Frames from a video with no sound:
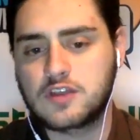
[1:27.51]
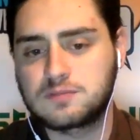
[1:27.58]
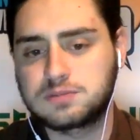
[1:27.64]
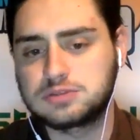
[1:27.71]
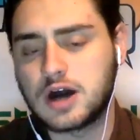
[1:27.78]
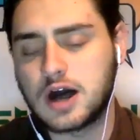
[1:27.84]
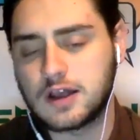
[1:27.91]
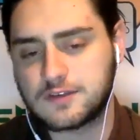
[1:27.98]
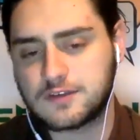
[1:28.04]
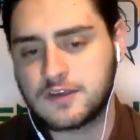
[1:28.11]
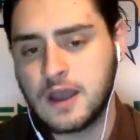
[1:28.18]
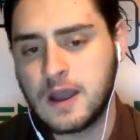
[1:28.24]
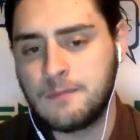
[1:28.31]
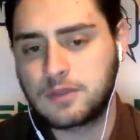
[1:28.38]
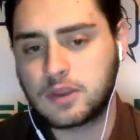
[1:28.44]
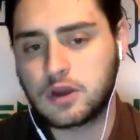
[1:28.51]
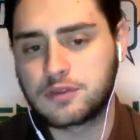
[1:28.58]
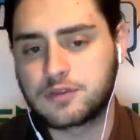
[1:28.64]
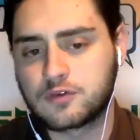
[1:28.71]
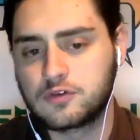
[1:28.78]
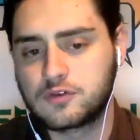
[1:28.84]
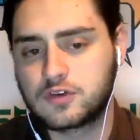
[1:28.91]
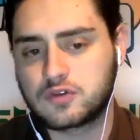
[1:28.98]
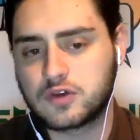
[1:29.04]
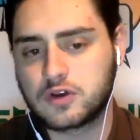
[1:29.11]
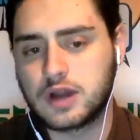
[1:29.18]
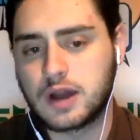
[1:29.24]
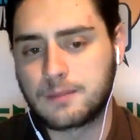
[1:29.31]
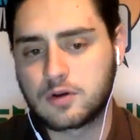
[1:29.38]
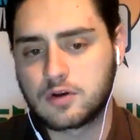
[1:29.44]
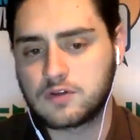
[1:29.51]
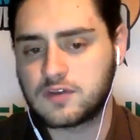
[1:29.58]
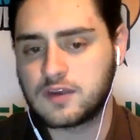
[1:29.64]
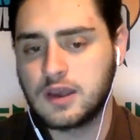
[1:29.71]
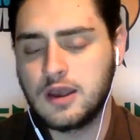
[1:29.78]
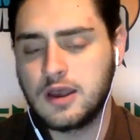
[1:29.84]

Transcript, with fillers: Plus, to go through his career numbers,